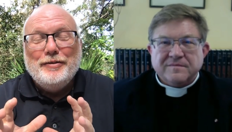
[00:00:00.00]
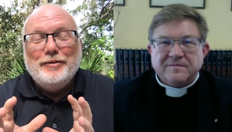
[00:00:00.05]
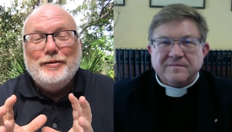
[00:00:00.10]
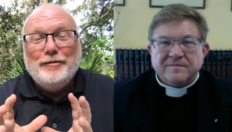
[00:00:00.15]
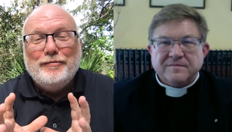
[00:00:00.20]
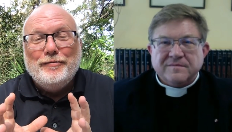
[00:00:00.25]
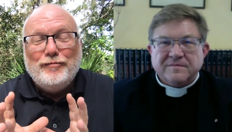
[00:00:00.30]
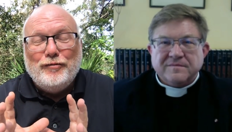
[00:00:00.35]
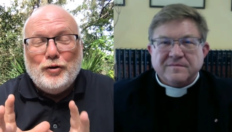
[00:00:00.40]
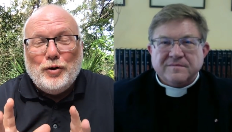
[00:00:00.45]

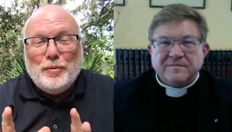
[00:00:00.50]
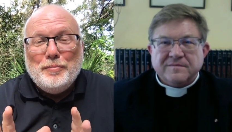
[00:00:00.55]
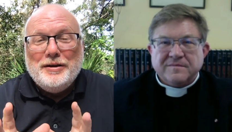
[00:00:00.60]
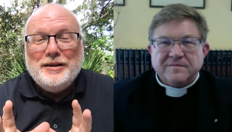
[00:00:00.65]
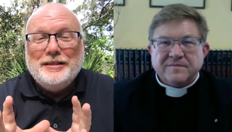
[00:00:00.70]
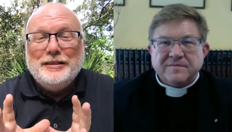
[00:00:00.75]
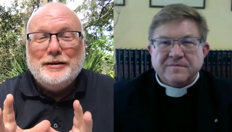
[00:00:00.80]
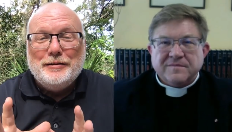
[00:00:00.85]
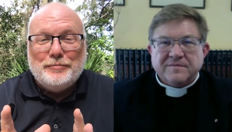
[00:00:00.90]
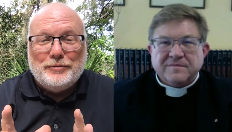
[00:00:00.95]
Speaker 1: The
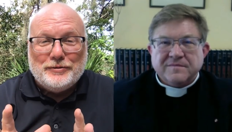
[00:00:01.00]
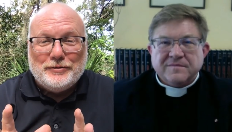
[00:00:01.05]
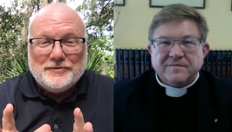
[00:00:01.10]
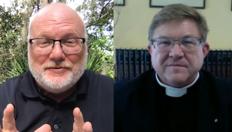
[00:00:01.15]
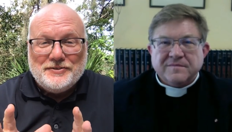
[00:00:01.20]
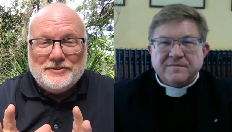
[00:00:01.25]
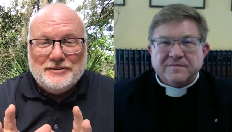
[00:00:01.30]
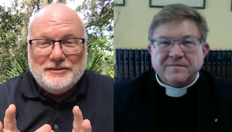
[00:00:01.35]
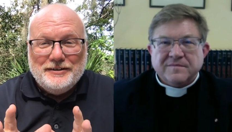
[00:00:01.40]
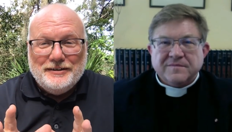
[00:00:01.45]
foaming
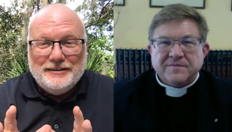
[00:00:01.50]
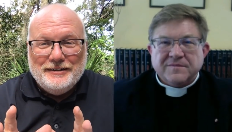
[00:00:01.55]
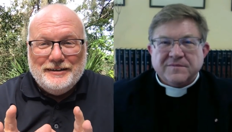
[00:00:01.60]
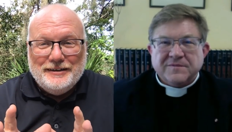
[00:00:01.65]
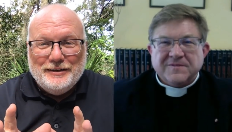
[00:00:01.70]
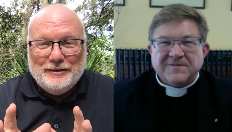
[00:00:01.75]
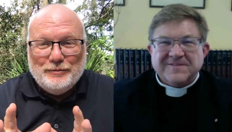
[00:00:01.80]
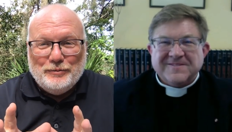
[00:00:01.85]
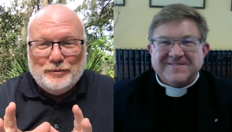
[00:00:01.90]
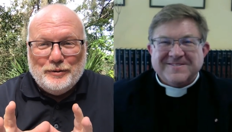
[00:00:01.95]
liberals
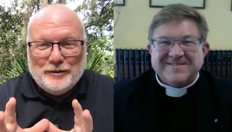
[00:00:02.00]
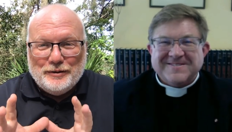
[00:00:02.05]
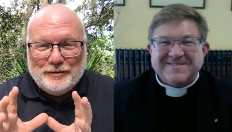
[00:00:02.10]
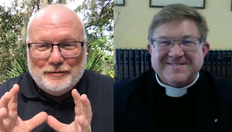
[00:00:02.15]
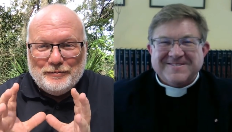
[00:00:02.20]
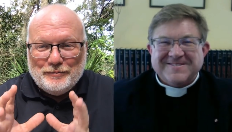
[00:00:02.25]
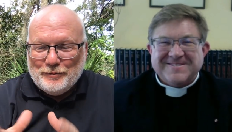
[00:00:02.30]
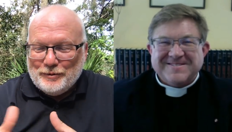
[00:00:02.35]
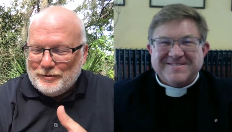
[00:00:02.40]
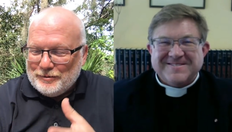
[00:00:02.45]

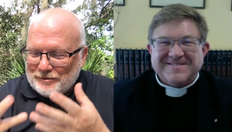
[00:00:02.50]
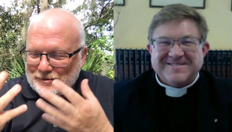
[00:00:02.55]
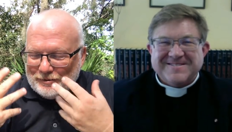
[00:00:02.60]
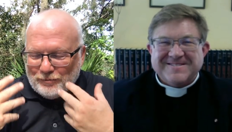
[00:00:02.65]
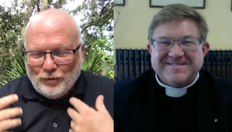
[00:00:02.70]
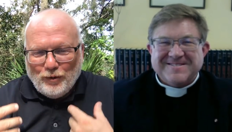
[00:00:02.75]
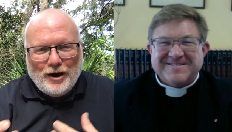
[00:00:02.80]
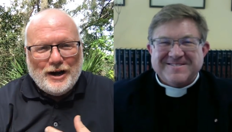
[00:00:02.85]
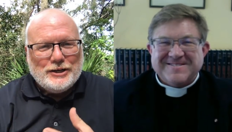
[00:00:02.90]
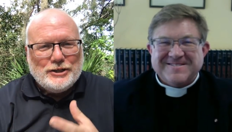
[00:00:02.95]
will will
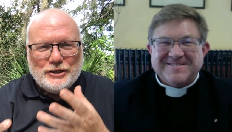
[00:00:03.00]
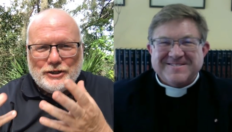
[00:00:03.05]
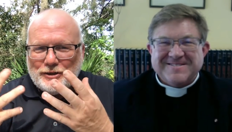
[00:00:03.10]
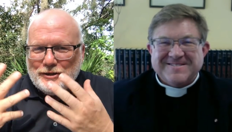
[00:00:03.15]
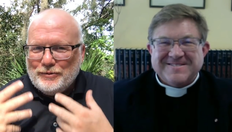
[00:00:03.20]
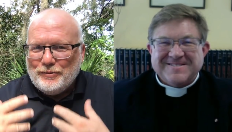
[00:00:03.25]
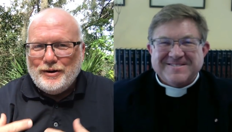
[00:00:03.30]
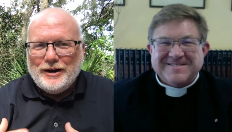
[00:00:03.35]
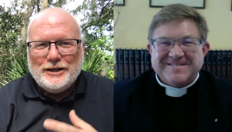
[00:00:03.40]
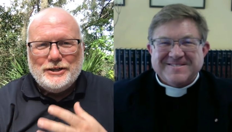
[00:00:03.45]
watch her
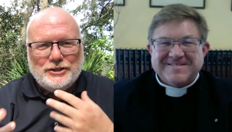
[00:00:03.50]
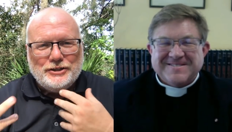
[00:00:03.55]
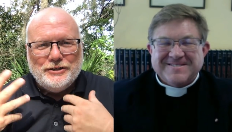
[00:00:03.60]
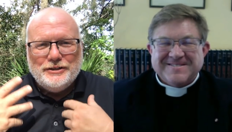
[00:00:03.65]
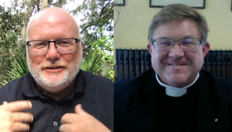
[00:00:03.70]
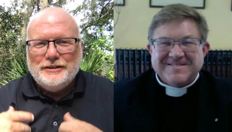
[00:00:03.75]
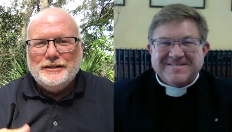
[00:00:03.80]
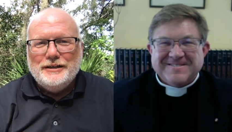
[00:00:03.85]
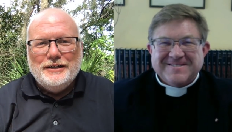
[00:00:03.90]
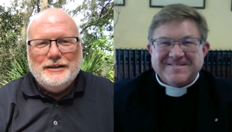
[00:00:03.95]
and watch her,
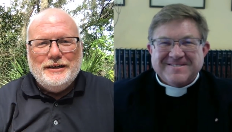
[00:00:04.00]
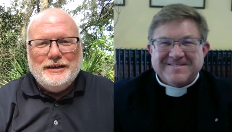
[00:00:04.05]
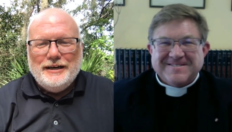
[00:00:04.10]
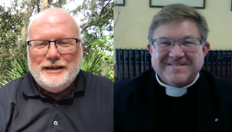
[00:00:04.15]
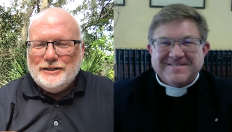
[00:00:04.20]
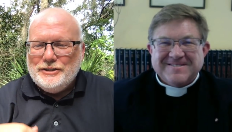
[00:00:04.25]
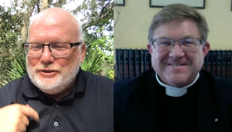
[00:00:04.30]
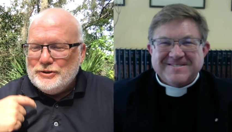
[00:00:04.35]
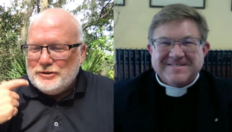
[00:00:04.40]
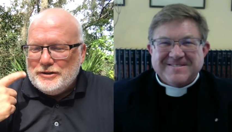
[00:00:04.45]
and
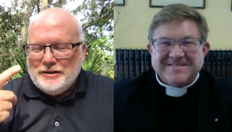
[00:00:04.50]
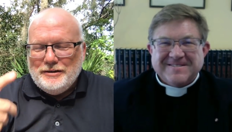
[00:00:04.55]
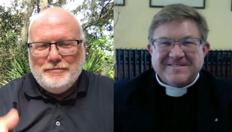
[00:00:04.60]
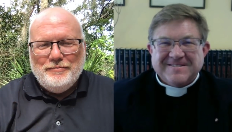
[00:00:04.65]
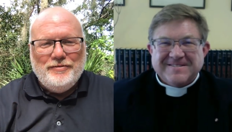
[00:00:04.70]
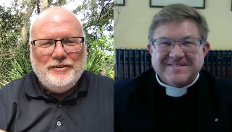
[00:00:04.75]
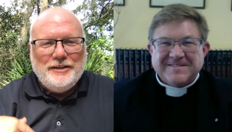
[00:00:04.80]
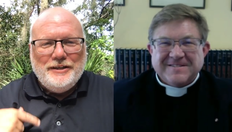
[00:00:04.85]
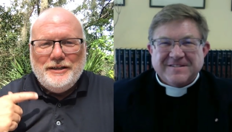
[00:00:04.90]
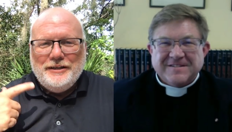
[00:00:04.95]
uh, she'll keep
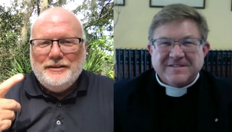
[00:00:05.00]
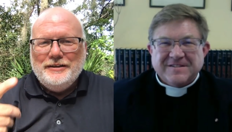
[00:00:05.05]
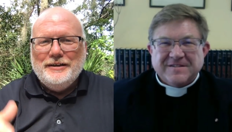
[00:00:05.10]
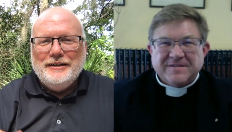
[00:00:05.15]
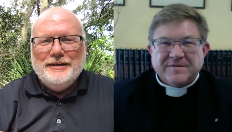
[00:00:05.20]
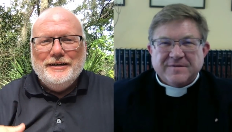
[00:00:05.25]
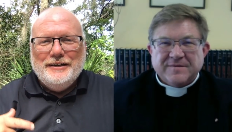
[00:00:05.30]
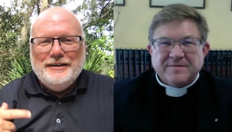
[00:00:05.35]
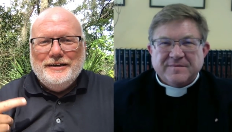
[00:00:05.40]
feeding